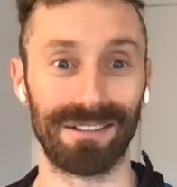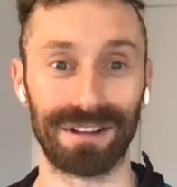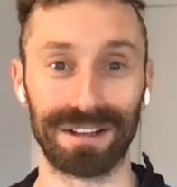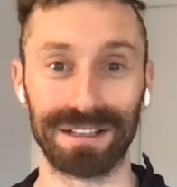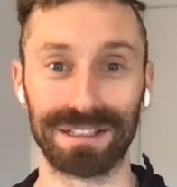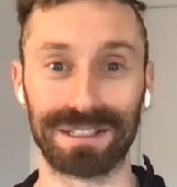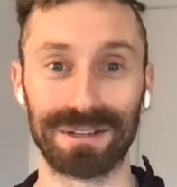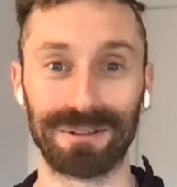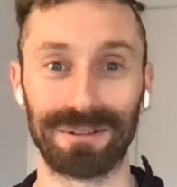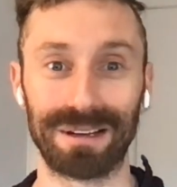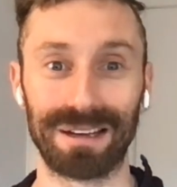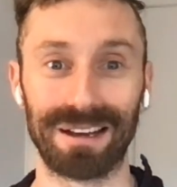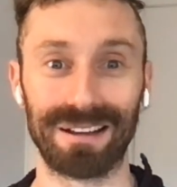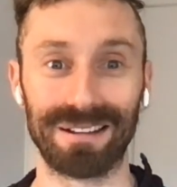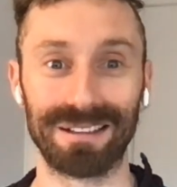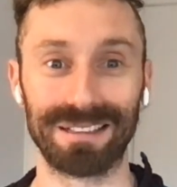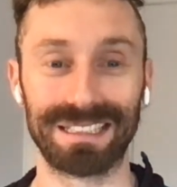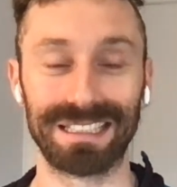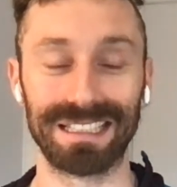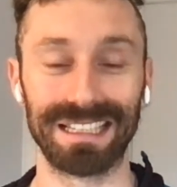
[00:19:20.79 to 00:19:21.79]
events to
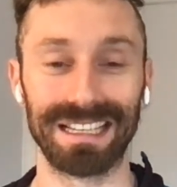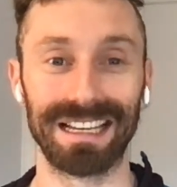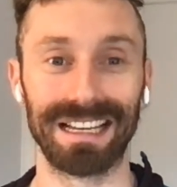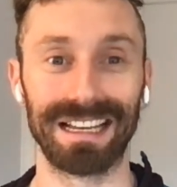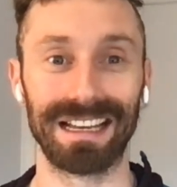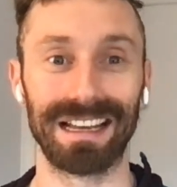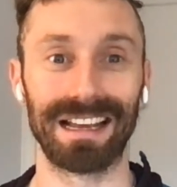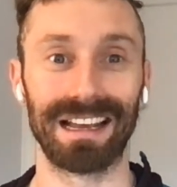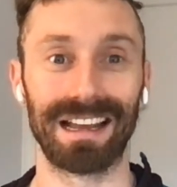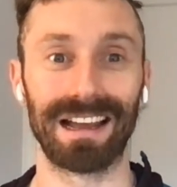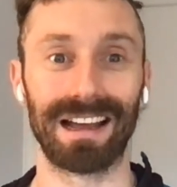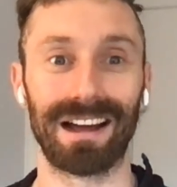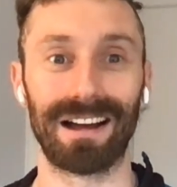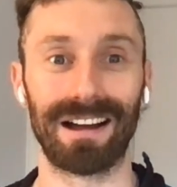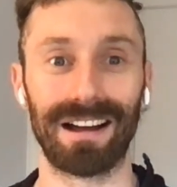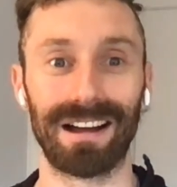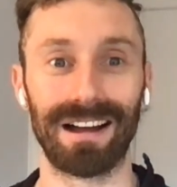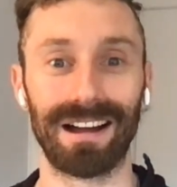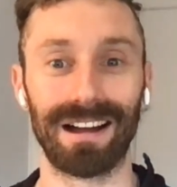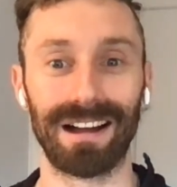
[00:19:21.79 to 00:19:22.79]
Windows.
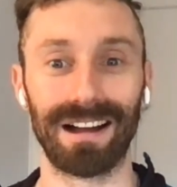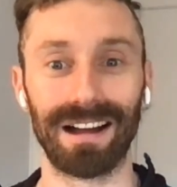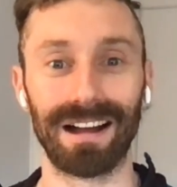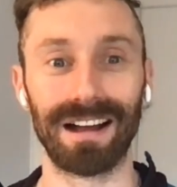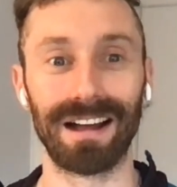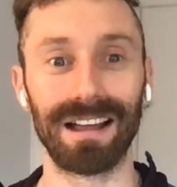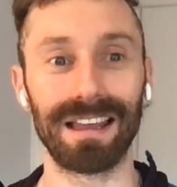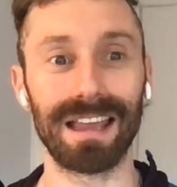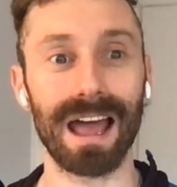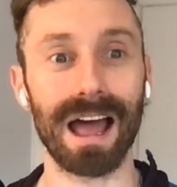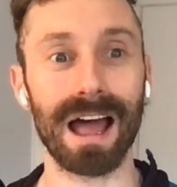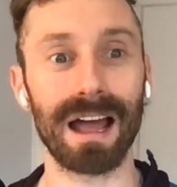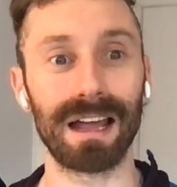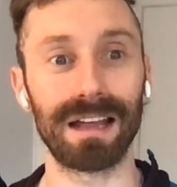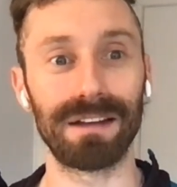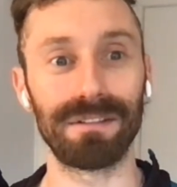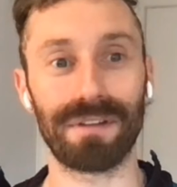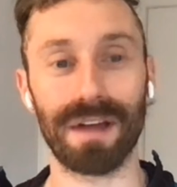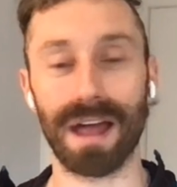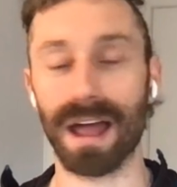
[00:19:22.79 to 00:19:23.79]
Yeah,
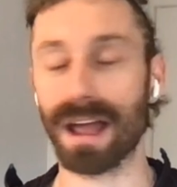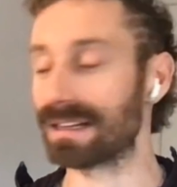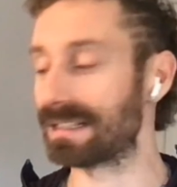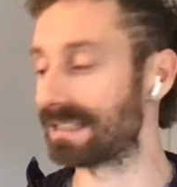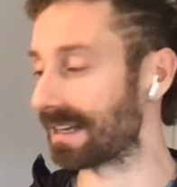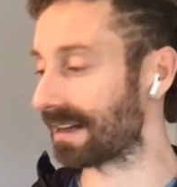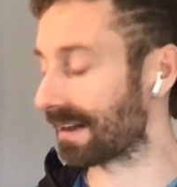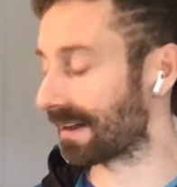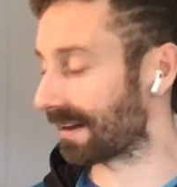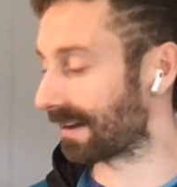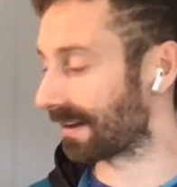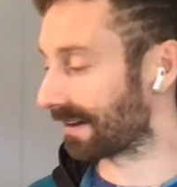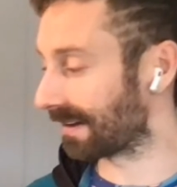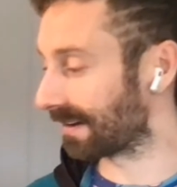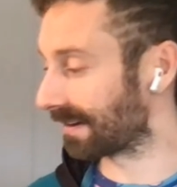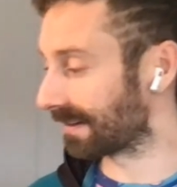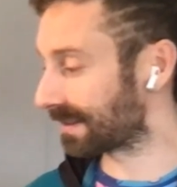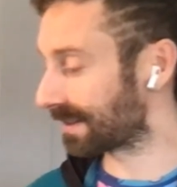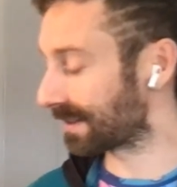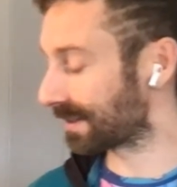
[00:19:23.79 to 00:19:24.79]
in fact,
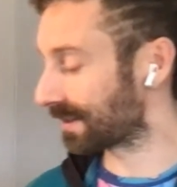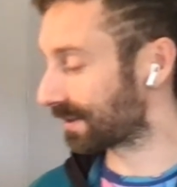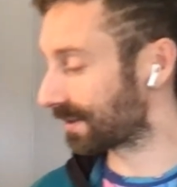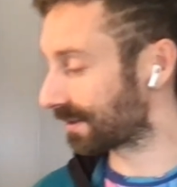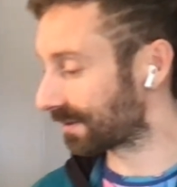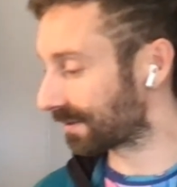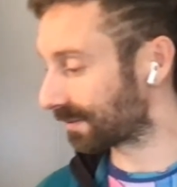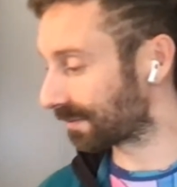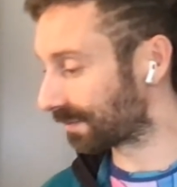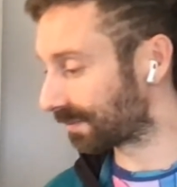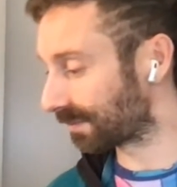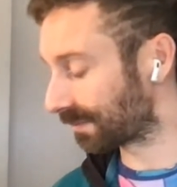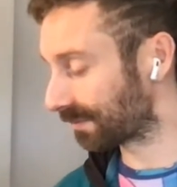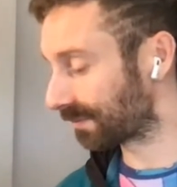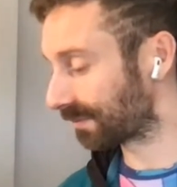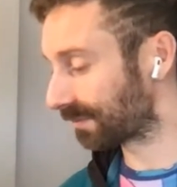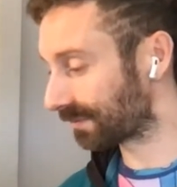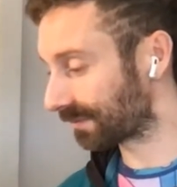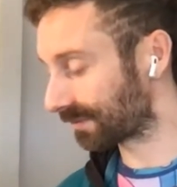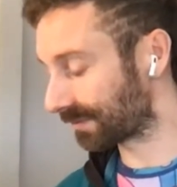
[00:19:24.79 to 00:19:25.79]
it's
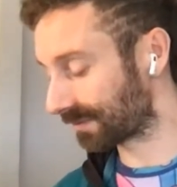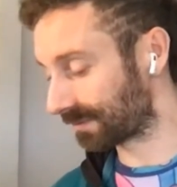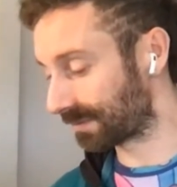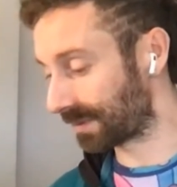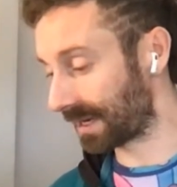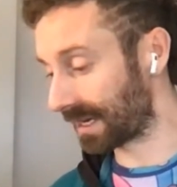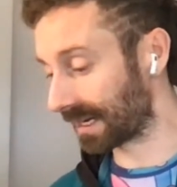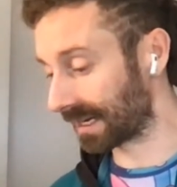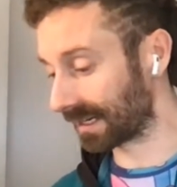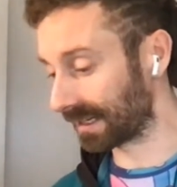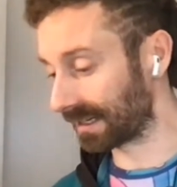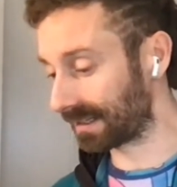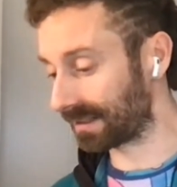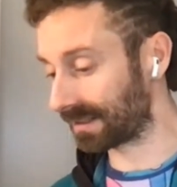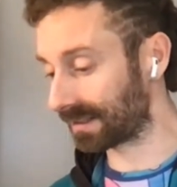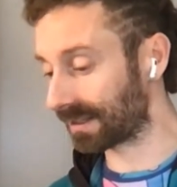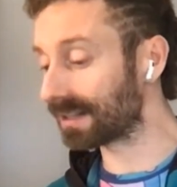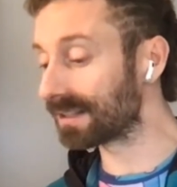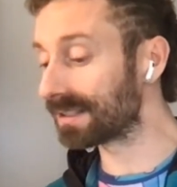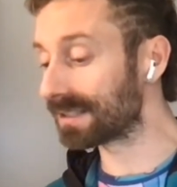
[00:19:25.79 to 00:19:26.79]
being
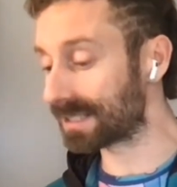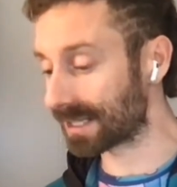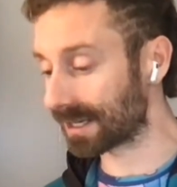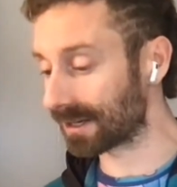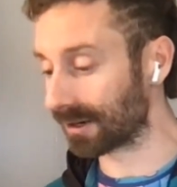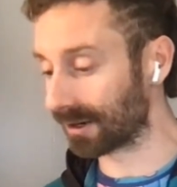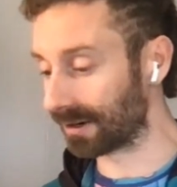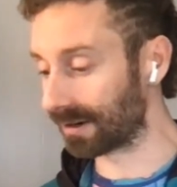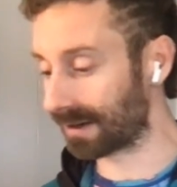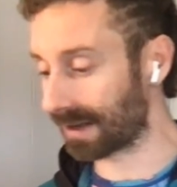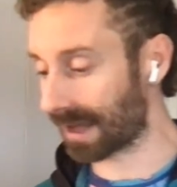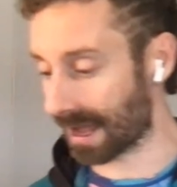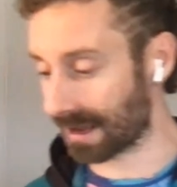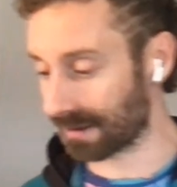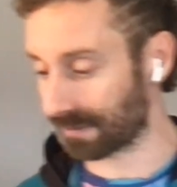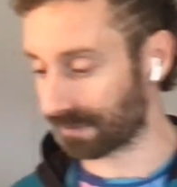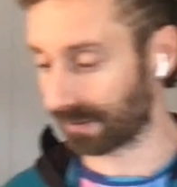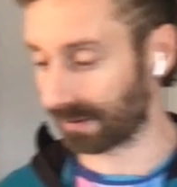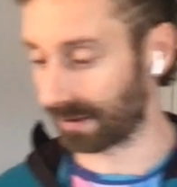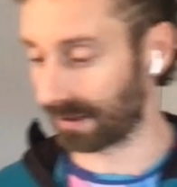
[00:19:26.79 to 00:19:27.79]
considered
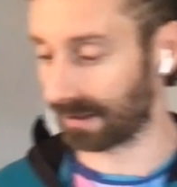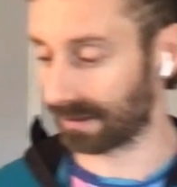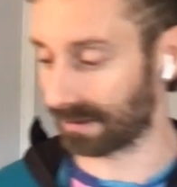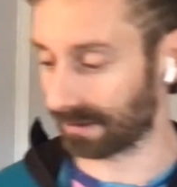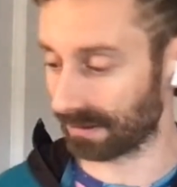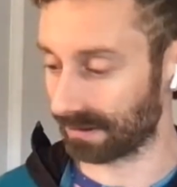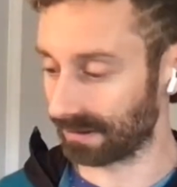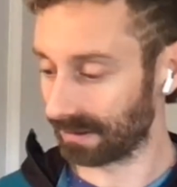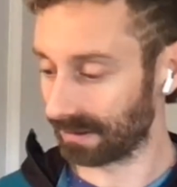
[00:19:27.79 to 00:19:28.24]
at Fleet.